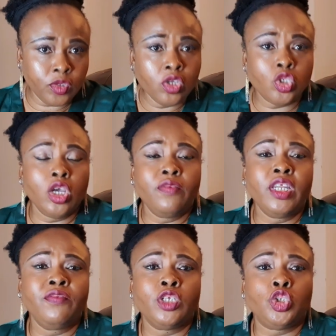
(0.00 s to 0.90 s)
So even
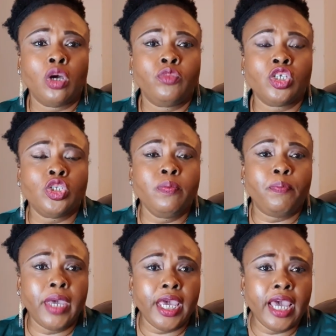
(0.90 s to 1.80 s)
if the job doesn't
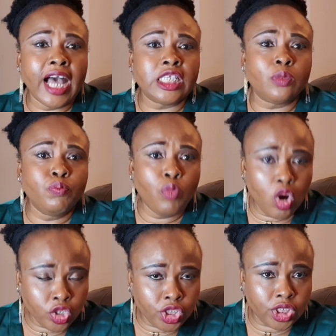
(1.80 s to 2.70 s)
pay as
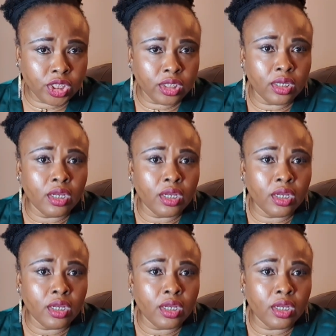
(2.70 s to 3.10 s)
much